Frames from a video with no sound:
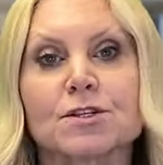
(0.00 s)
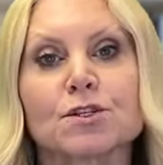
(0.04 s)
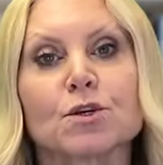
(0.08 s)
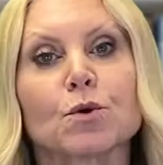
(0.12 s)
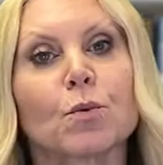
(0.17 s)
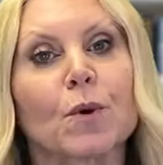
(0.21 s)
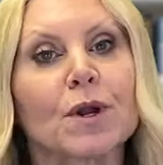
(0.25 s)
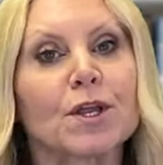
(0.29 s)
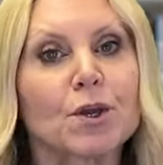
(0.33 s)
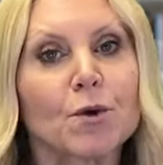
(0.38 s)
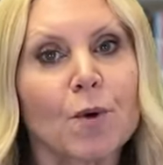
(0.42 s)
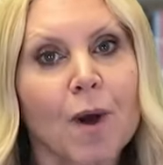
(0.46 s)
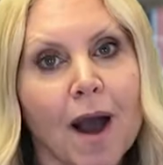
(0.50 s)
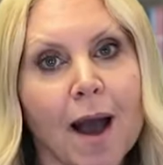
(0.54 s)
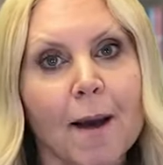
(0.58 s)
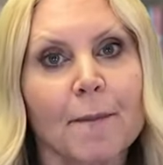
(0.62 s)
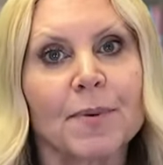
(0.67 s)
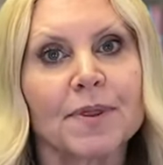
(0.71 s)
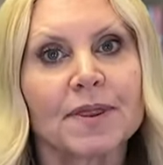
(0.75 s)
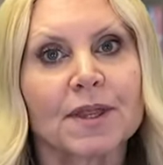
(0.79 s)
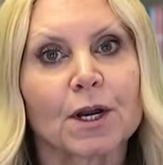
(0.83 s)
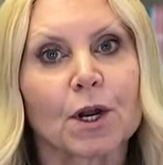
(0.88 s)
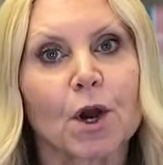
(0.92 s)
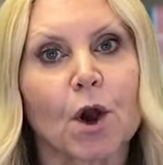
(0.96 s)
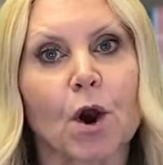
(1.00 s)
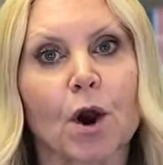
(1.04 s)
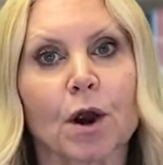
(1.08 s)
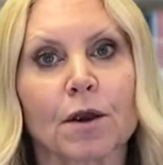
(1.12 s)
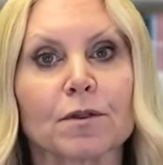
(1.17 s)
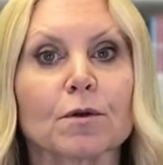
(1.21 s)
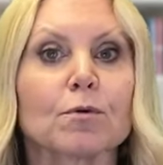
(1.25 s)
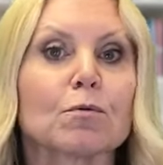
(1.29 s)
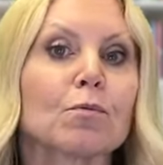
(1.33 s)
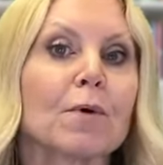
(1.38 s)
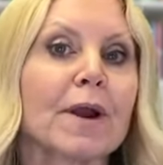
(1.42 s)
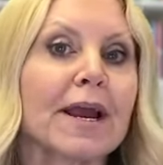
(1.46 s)
So when you hop in the car,
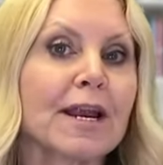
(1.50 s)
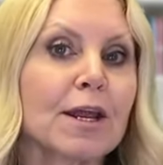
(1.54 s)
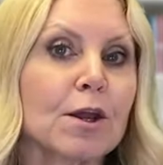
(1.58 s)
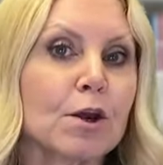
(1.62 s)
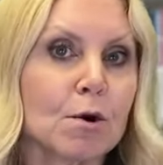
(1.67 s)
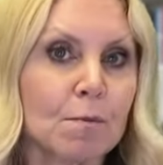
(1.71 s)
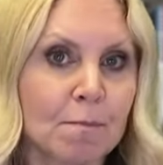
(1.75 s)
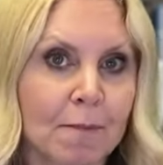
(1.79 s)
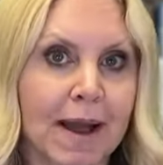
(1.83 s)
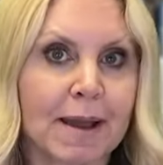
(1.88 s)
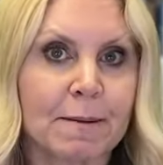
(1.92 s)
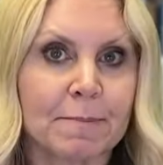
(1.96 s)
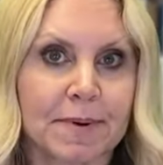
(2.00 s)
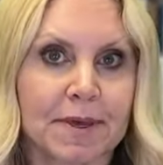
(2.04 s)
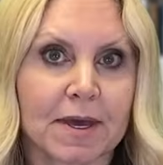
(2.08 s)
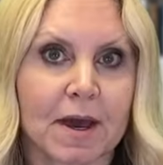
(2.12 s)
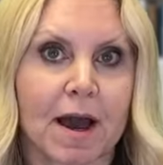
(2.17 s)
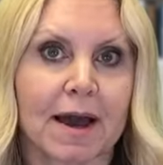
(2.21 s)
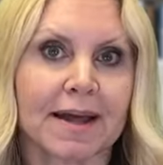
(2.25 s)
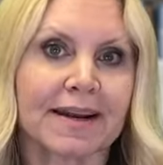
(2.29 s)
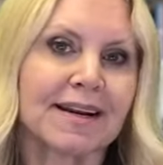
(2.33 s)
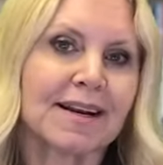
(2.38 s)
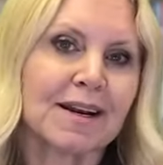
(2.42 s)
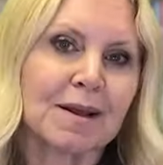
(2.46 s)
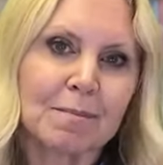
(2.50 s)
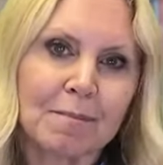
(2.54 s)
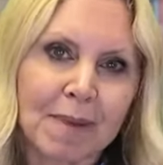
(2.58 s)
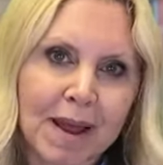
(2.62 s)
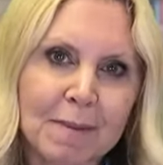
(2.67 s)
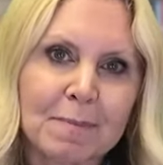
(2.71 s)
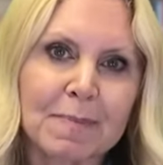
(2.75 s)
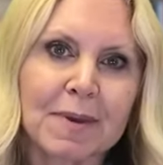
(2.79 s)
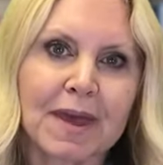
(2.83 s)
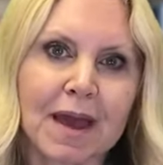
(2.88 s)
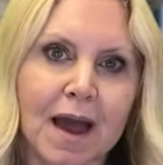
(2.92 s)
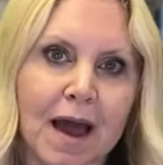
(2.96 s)
the radio might be on, and it
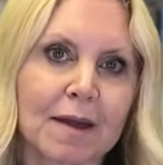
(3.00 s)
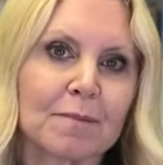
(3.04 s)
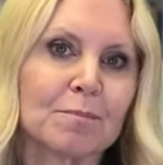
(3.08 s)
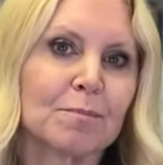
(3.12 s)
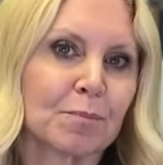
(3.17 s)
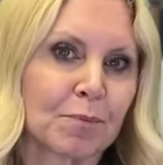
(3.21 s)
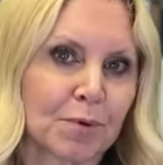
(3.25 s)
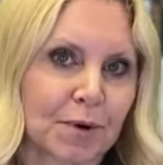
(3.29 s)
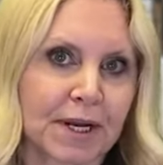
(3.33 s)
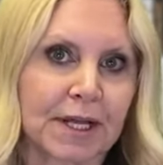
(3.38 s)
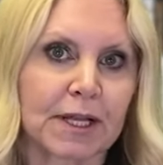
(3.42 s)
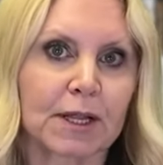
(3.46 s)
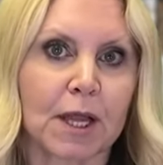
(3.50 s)
might be on pretty